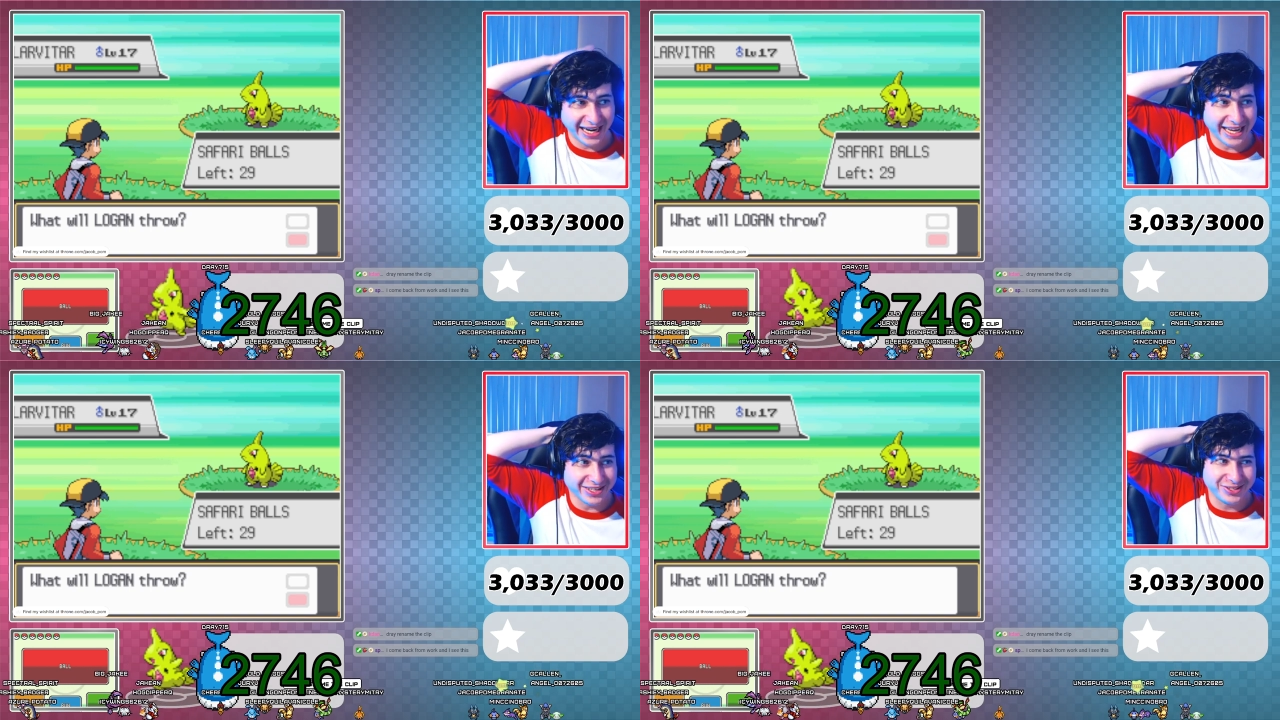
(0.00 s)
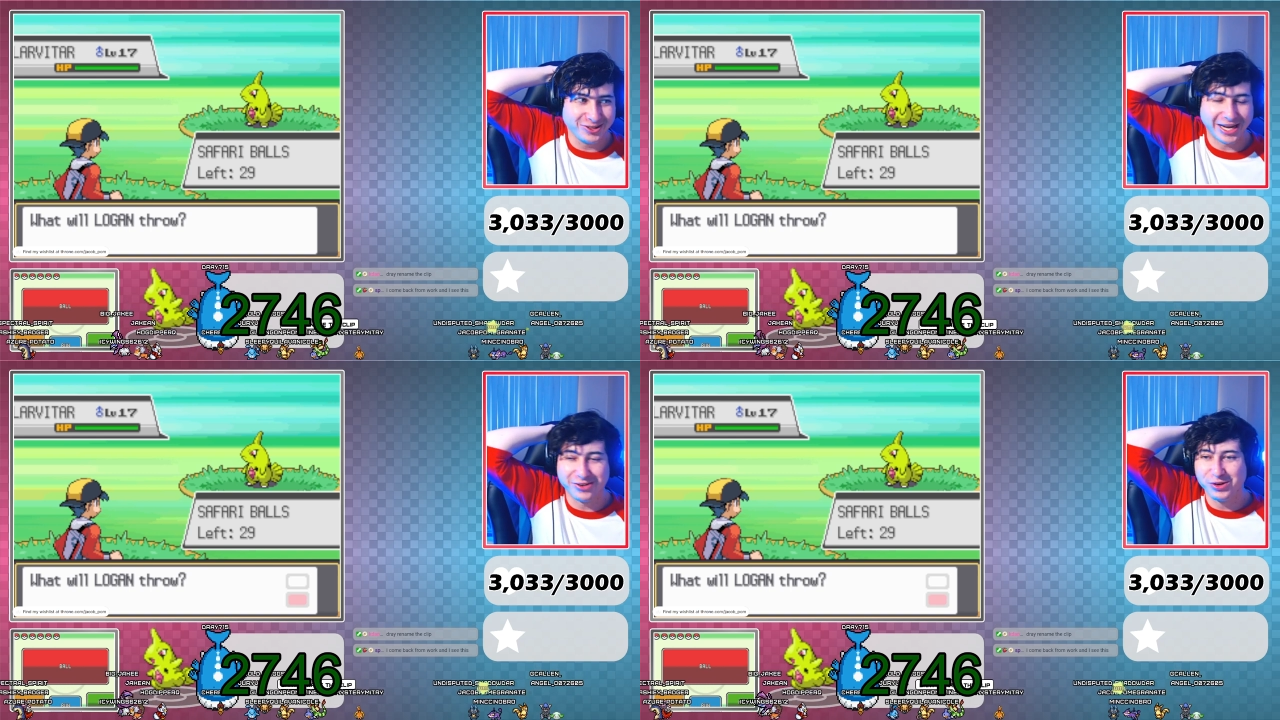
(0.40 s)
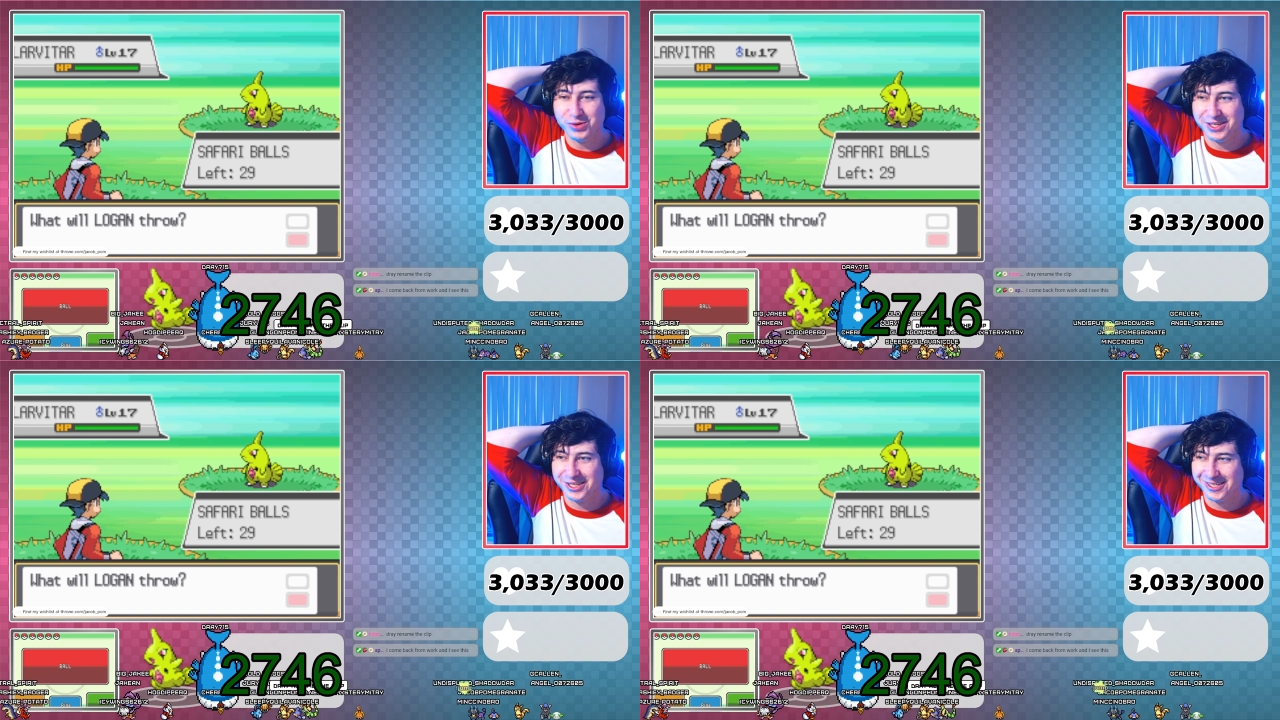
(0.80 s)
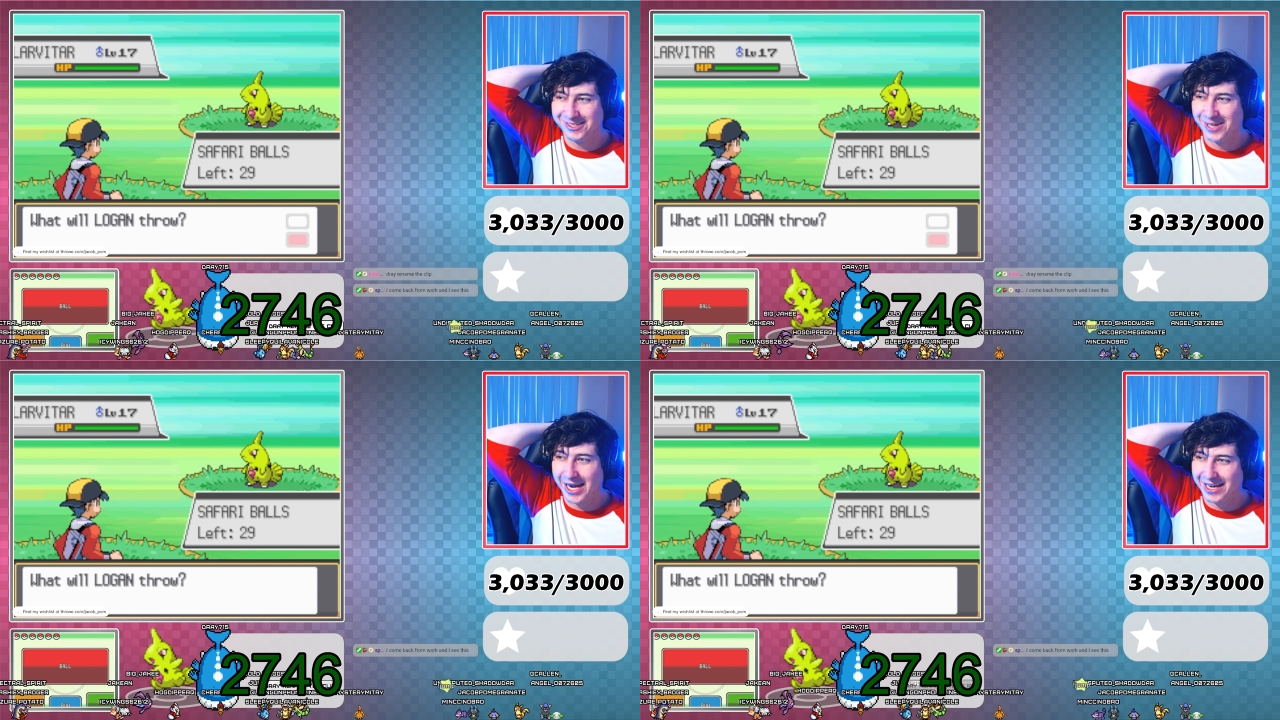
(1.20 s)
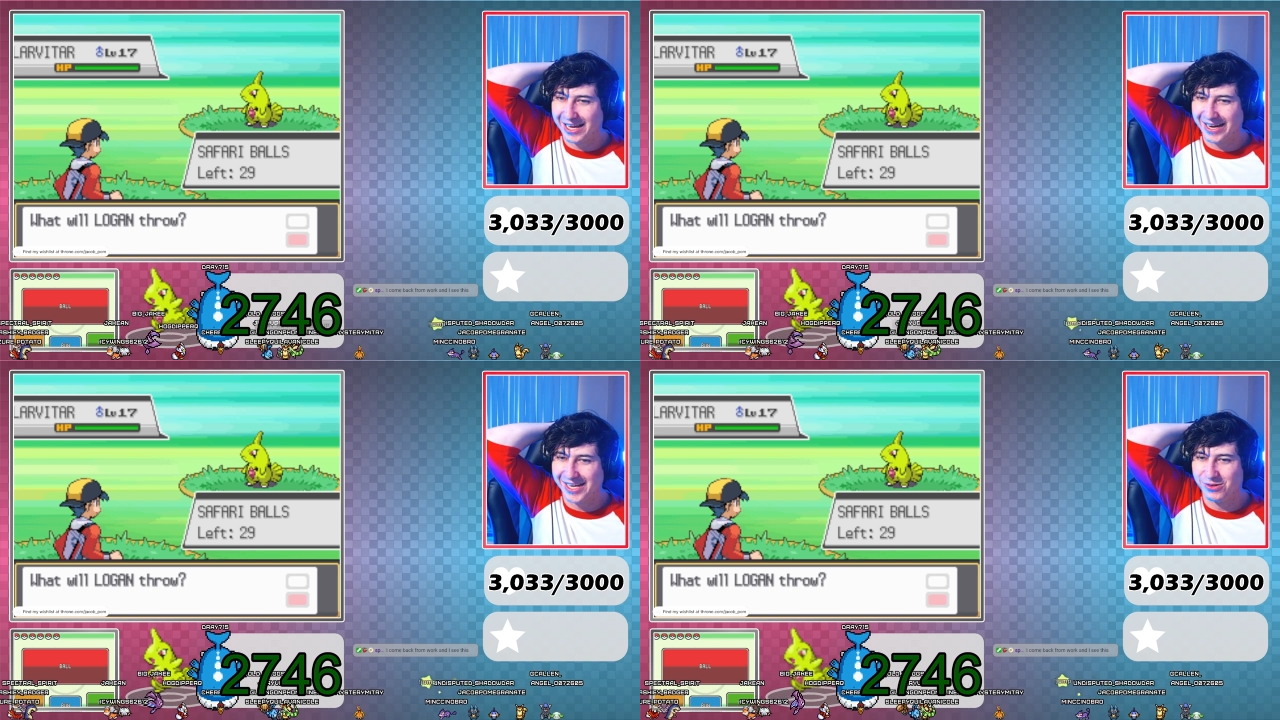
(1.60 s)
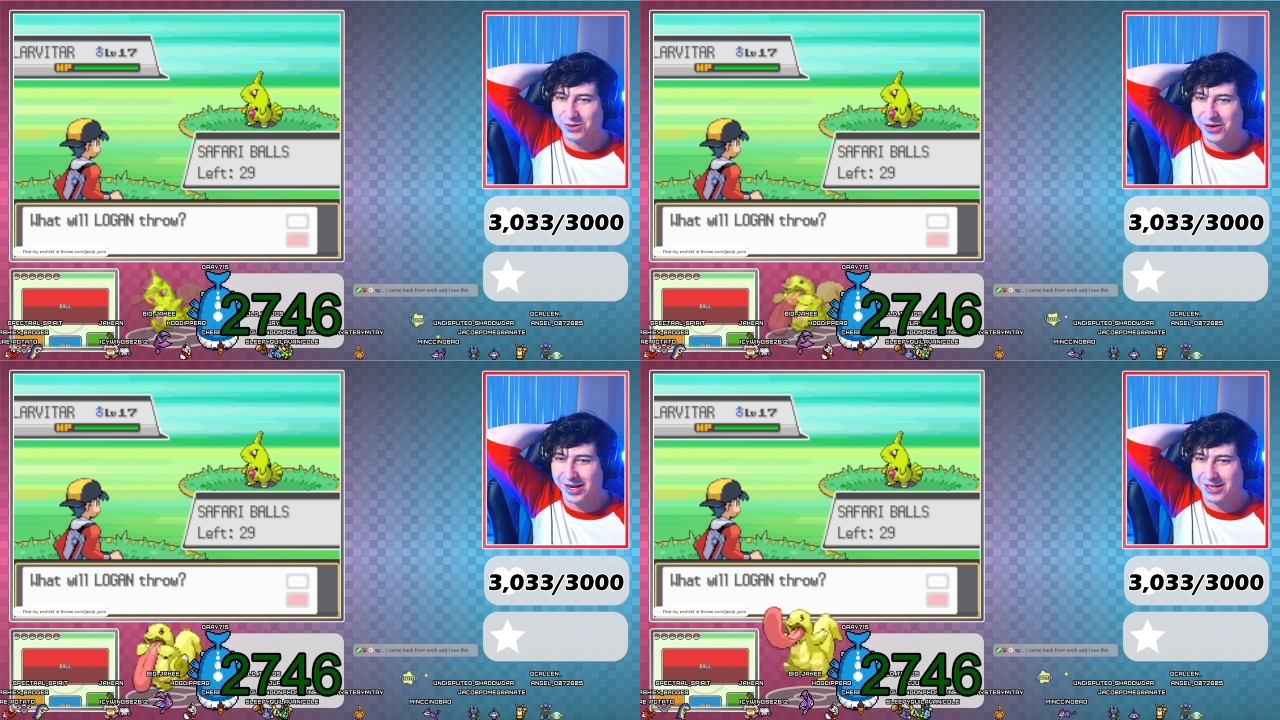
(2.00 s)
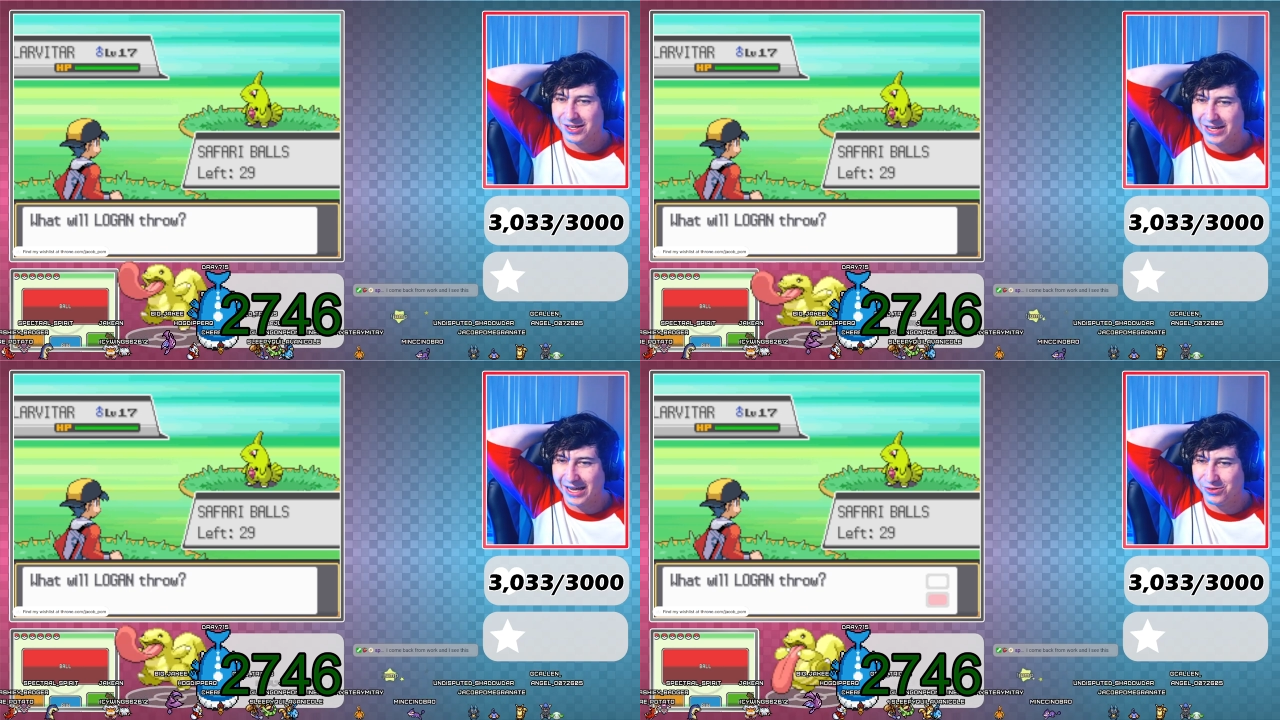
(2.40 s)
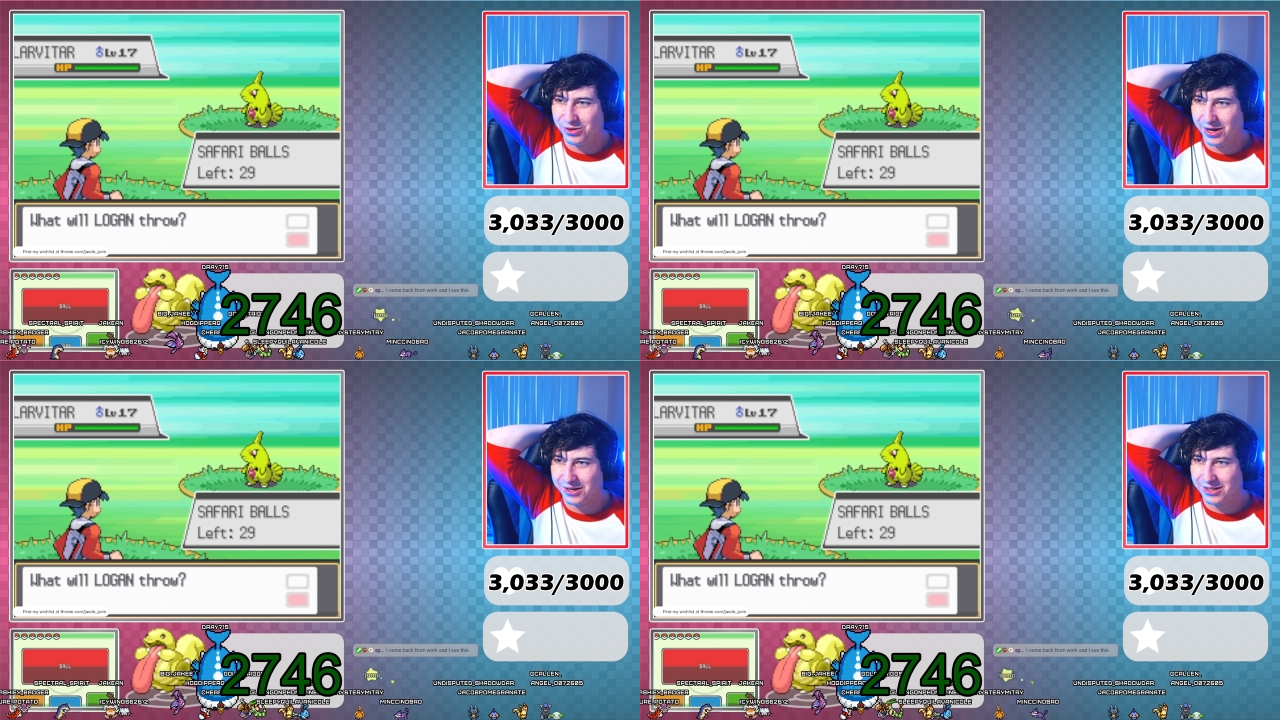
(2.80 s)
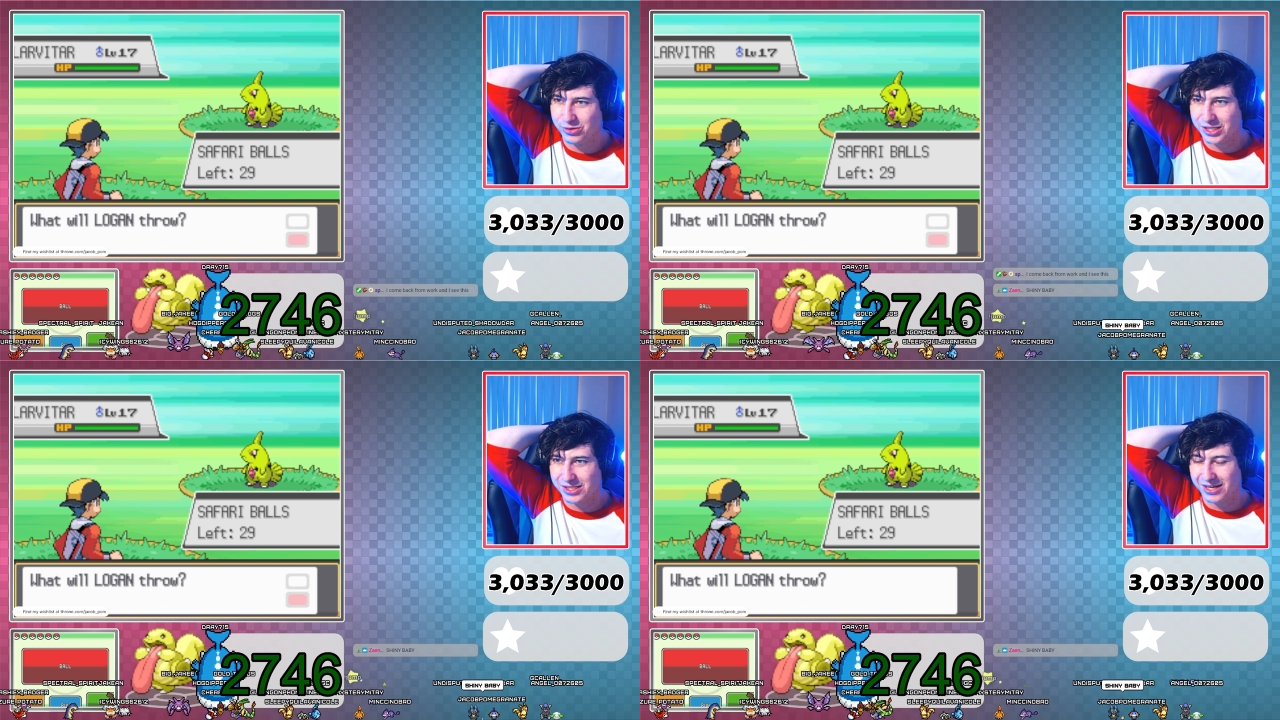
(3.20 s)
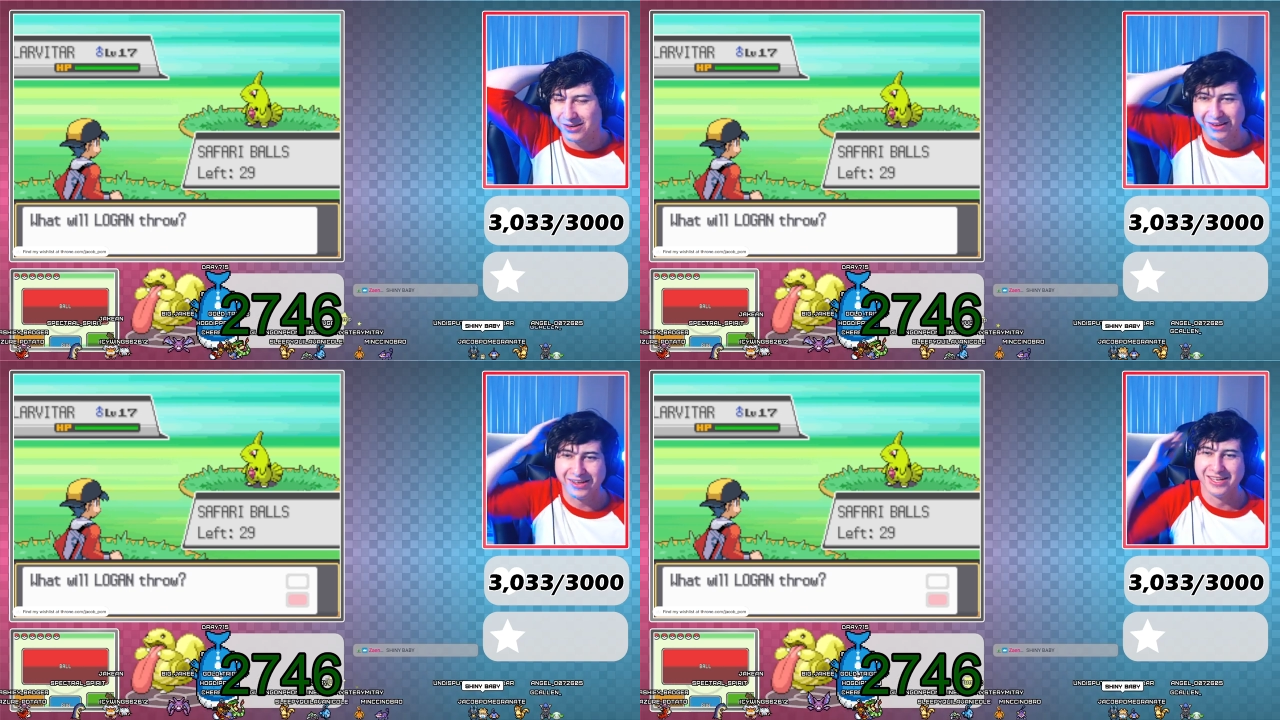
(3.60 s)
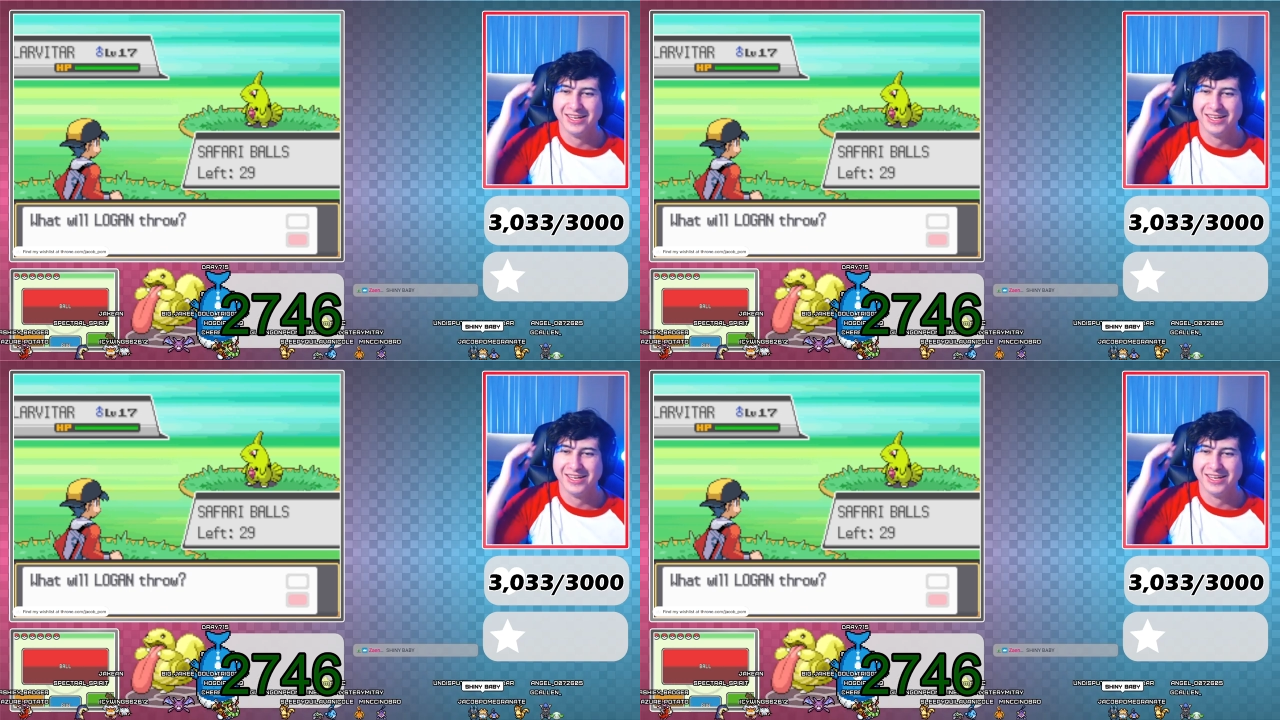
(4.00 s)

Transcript: I, dude, I don't know what to do. I, I, I don't know how to cook. I don't know how to increase. Okay.